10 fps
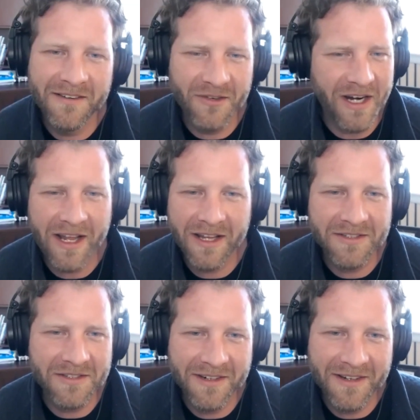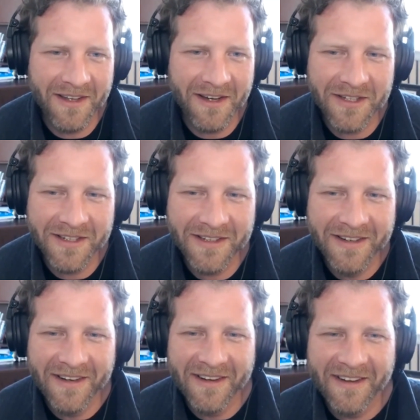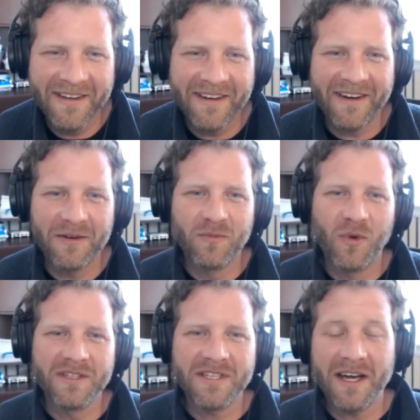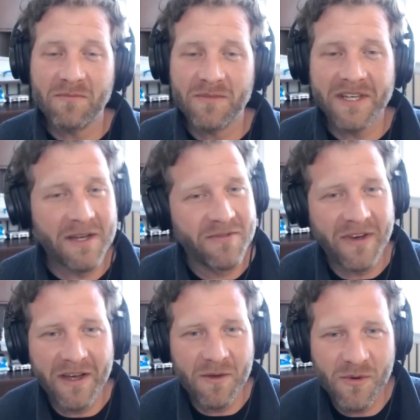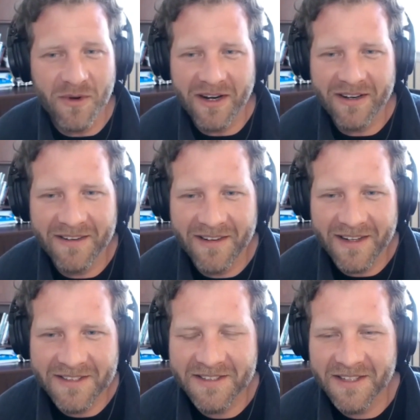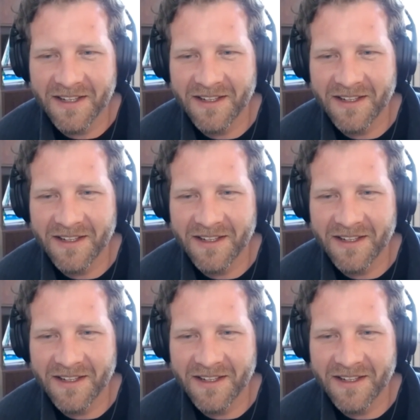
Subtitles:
Great answer. I love it. Well, time's valuable, right? That's